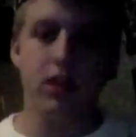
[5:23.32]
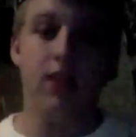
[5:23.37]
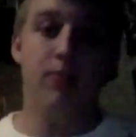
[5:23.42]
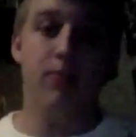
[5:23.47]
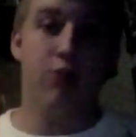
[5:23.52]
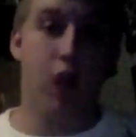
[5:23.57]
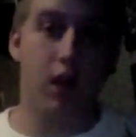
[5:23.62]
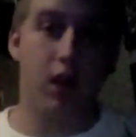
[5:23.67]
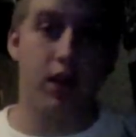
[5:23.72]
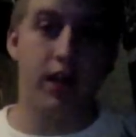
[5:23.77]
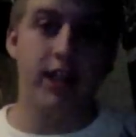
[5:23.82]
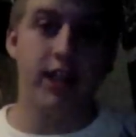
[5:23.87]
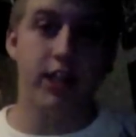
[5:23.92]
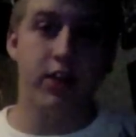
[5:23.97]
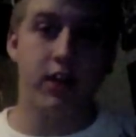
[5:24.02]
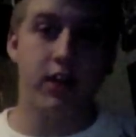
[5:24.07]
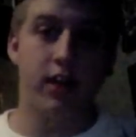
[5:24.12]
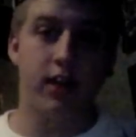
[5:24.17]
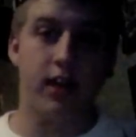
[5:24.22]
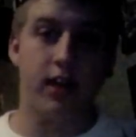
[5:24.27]
Brock Lesnar,
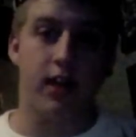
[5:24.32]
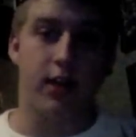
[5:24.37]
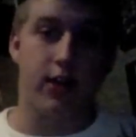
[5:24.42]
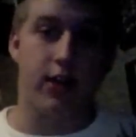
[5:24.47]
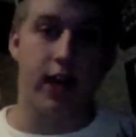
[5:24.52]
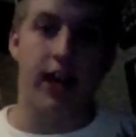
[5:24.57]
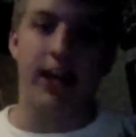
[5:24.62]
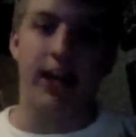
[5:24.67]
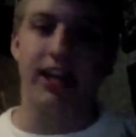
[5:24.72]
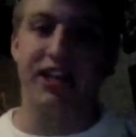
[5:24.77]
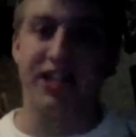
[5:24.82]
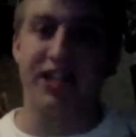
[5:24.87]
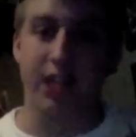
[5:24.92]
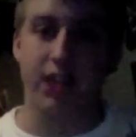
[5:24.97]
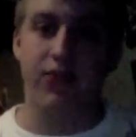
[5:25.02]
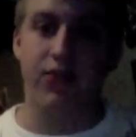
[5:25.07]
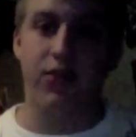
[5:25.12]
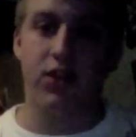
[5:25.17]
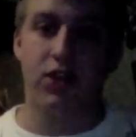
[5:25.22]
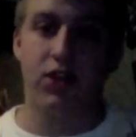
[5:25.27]
on the other hand, is 6
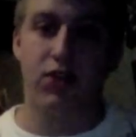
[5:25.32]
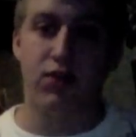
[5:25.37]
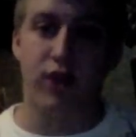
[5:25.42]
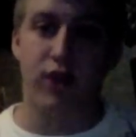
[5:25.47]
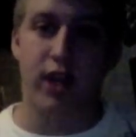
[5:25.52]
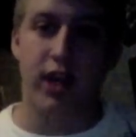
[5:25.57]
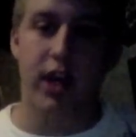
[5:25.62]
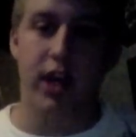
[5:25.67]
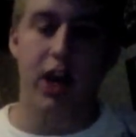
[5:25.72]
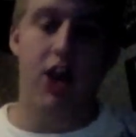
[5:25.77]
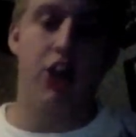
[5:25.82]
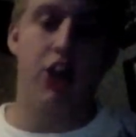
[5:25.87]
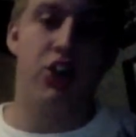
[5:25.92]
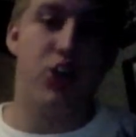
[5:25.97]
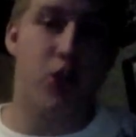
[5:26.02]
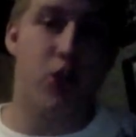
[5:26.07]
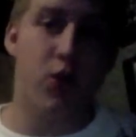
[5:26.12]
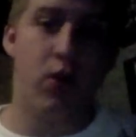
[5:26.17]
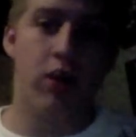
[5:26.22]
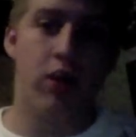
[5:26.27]
foot 3,
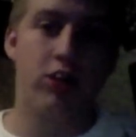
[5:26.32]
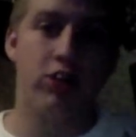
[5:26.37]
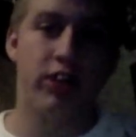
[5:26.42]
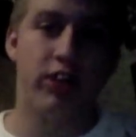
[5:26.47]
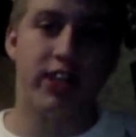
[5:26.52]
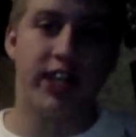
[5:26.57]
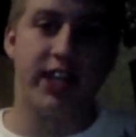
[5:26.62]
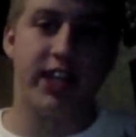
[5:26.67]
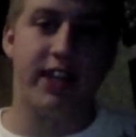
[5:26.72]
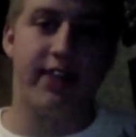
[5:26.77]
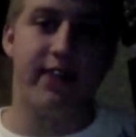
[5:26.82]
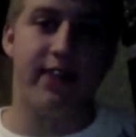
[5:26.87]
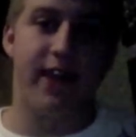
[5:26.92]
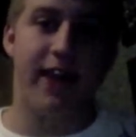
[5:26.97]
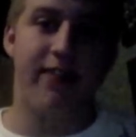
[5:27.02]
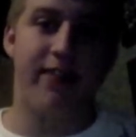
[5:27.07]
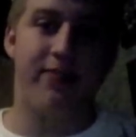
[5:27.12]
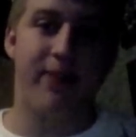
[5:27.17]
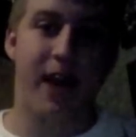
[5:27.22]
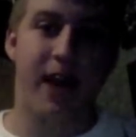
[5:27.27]

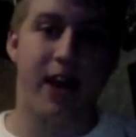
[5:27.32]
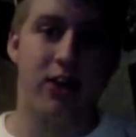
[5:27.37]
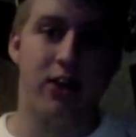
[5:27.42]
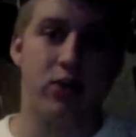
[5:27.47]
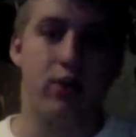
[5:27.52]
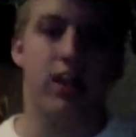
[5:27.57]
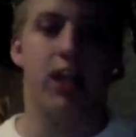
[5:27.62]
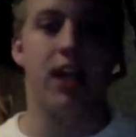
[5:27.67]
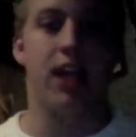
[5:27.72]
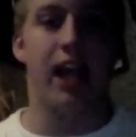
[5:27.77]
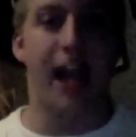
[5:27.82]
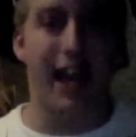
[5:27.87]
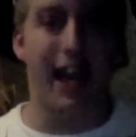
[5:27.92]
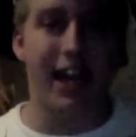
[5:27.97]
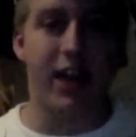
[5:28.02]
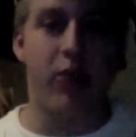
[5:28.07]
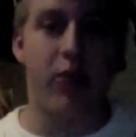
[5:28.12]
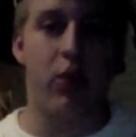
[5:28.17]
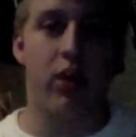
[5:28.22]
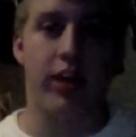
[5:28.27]
265 pounds with an
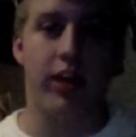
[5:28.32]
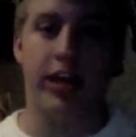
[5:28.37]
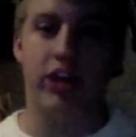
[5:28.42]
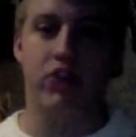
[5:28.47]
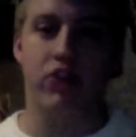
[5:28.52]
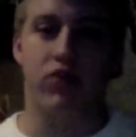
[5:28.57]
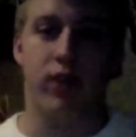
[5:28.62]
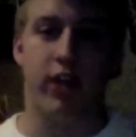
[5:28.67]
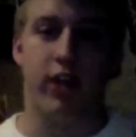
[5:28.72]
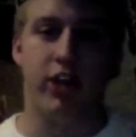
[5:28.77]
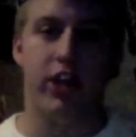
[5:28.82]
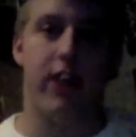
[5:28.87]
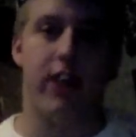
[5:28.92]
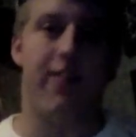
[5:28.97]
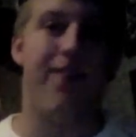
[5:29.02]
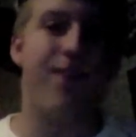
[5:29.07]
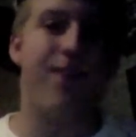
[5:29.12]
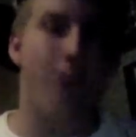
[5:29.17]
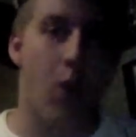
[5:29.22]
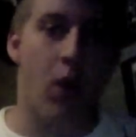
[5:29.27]
81 inch reach and
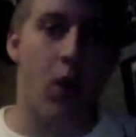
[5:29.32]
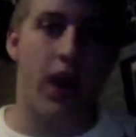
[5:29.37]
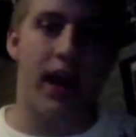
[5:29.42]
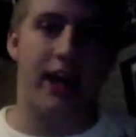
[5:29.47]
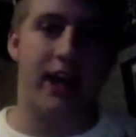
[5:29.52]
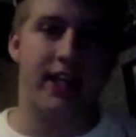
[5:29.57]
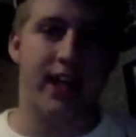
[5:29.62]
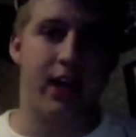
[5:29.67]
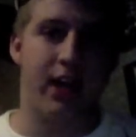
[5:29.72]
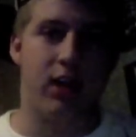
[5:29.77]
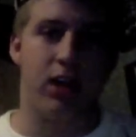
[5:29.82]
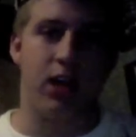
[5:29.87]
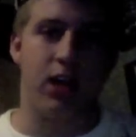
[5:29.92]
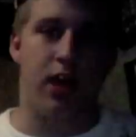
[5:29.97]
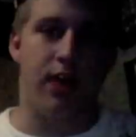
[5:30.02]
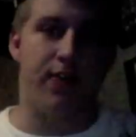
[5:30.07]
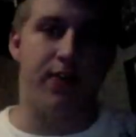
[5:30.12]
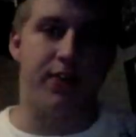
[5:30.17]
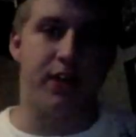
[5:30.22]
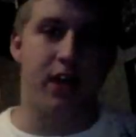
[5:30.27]
4XL
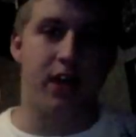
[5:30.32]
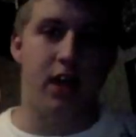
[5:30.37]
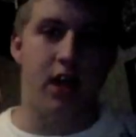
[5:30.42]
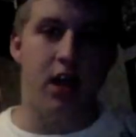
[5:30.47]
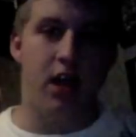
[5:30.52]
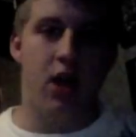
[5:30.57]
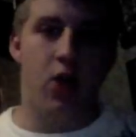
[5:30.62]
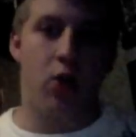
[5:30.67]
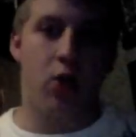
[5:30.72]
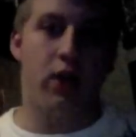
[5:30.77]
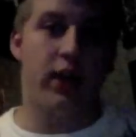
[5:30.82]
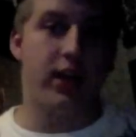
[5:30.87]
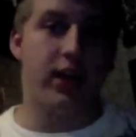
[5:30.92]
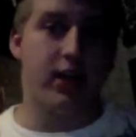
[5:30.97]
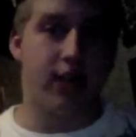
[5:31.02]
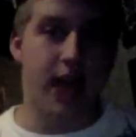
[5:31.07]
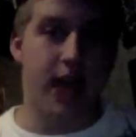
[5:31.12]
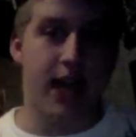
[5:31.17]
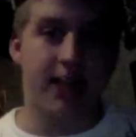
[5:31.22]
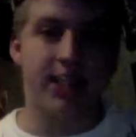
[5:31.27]
gloves. What he
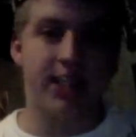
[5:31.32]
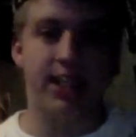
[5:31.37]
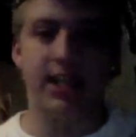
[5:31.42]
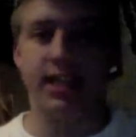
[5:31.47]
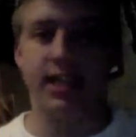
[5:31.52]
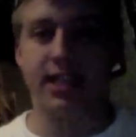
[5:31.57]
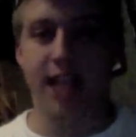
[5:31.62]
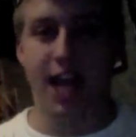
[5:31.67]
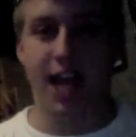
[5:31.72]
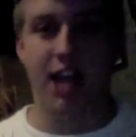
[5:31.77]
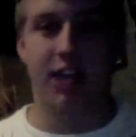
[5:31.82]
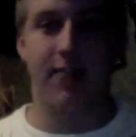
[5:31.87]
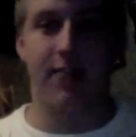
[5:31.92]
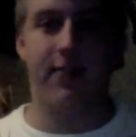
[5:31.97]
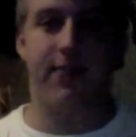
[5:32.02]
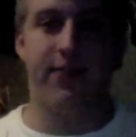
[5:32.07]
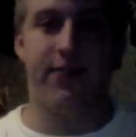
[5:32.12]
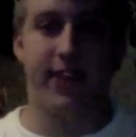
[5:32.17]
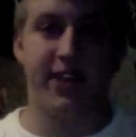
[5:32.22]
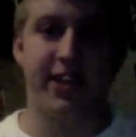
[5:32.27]
lacks in the size of
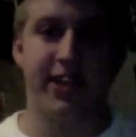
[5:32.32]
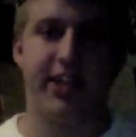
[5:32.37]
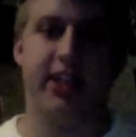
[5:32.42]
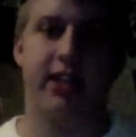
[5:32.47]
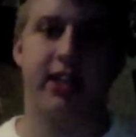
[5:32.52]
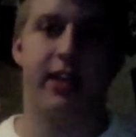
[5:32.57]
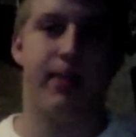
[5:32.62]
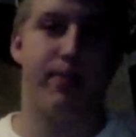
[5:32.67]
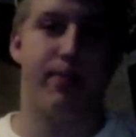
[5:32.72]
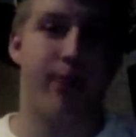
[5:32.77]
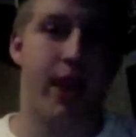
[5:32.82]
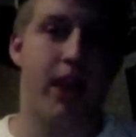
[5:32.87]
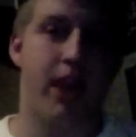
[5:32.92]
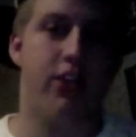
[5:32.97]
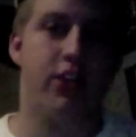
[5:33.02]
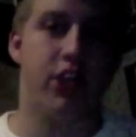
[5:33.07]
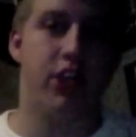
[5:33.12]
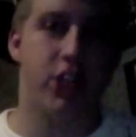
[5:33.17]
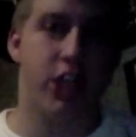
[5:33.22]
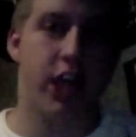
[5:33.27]
fists compared
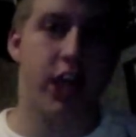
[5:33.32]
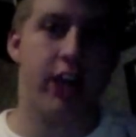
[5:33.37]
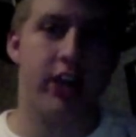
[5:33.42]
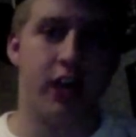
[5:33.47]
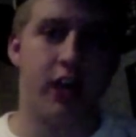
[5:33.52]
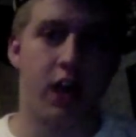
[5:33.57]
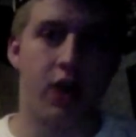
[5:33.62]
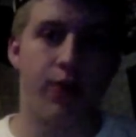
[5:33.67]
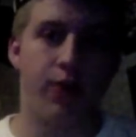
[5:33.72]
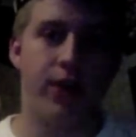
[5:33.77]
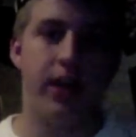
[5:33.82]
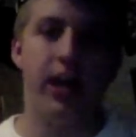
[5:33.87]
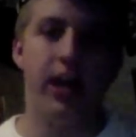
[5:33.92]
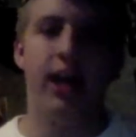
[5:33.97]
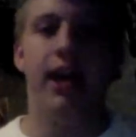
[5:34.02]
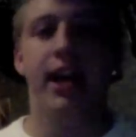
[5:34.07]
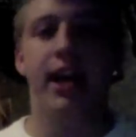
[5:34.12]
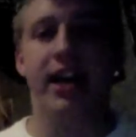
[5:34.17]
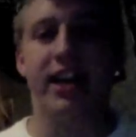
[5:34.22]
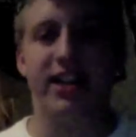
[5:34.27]
to Shane Carwin,
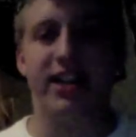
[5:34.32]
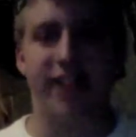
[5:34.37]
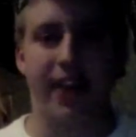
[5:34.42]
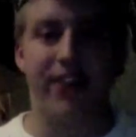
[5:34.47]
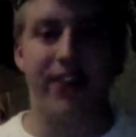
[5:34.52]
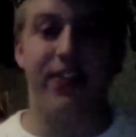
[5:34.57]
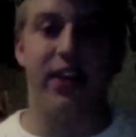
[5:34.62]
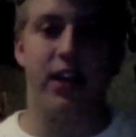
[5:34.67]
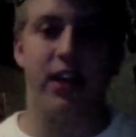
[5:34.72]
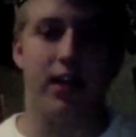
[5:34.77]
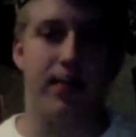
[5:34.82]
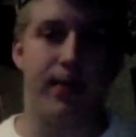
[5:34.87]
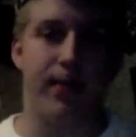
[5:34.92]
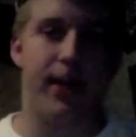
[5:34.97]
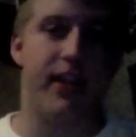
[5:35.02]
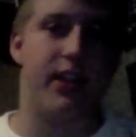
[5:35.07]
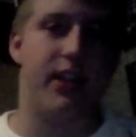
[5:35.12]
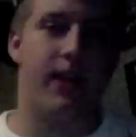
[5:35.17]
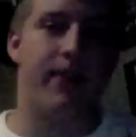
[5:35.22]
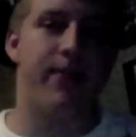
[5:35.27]
he definitely
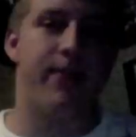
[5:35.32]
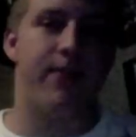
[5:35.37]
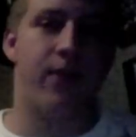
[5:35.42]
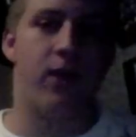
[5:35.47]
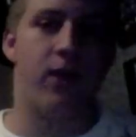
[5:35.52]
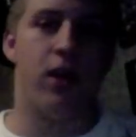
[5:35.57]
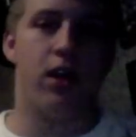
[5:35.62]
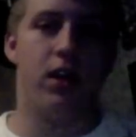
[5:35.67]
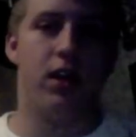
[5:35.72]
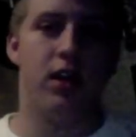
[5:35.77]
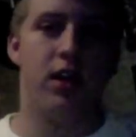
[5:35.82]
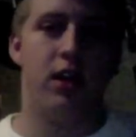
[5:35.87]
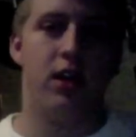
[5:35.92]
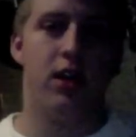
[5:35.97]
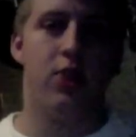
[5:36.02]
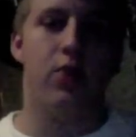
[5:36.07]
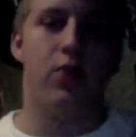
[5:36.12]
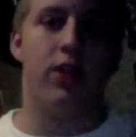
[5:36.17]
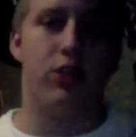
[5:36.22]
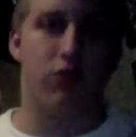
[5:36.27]
makes up for
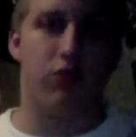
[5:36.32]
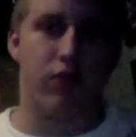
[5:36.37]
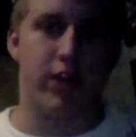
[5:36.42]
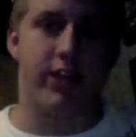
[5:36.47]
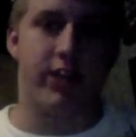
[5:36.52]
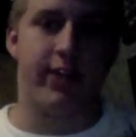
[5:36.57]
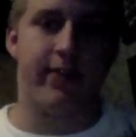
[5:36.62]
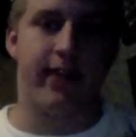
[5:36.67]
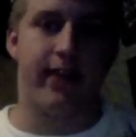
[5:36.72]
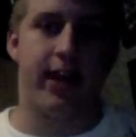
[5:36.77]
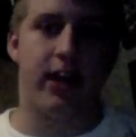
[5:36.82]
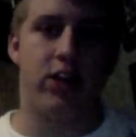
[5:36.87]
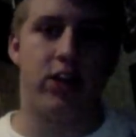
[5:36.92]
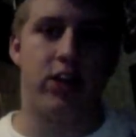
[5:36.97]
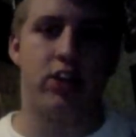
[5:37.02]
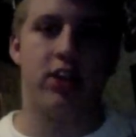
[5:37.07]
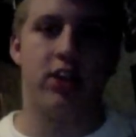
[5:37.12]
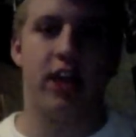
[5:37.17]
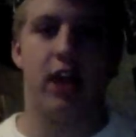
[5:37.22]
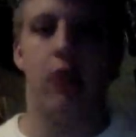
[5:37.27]
with the reach
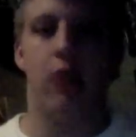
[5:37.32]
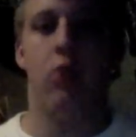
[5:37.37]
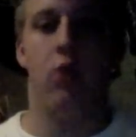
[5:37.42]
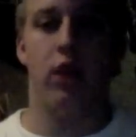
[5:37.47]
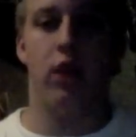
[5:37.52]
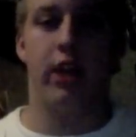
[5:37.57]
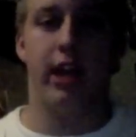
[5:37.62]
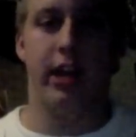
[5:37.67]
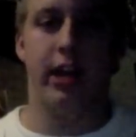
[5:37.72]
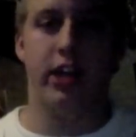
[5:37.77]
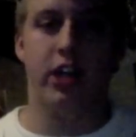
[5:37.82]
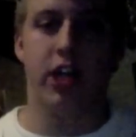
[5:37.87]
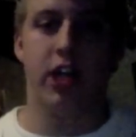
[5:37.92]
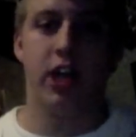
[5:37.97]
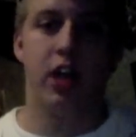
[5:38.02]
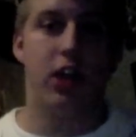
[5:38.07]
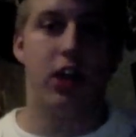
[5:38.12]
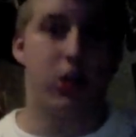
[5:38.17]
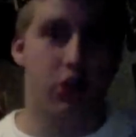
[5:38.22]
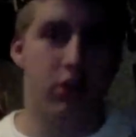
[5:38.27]
advantage. That one inch
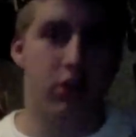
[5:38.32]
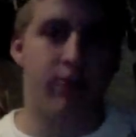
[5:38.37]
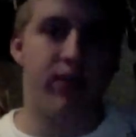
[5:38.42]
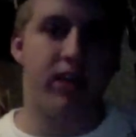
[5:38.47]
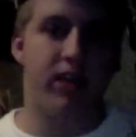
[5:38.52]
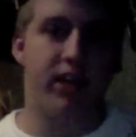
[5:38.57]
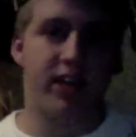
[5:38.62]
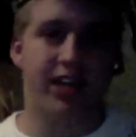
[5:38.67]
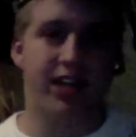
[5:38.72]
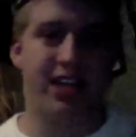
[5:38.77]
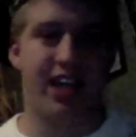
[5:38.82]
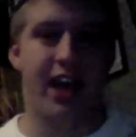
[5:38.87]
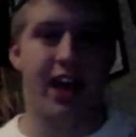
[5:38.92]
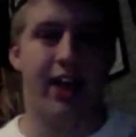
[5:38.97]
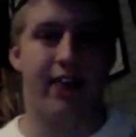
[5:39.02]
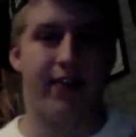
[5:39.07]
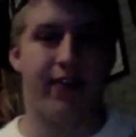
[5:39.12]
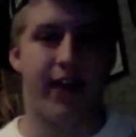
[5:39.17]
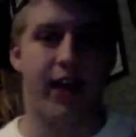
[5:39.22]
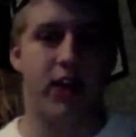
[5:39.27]
could be the deciding
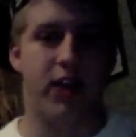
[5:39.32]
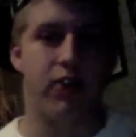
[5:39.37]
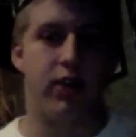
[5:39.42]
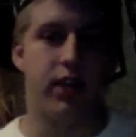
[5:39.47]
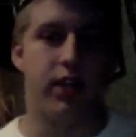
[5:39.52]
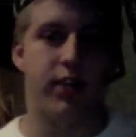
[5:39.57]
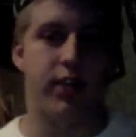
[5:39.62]
factor in this